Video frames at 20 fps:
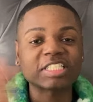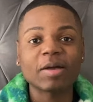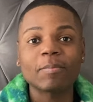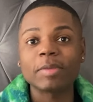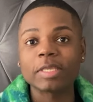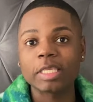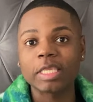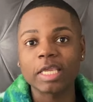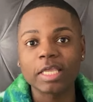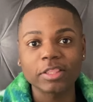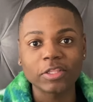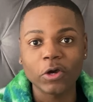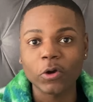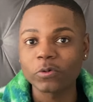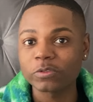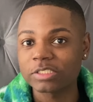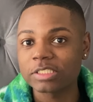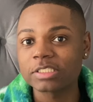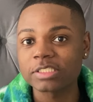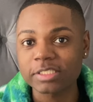I began the
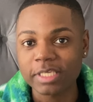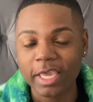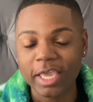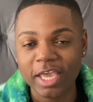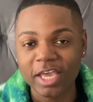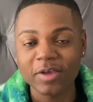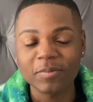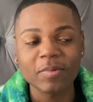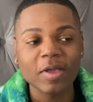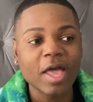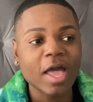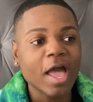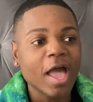OG Skam.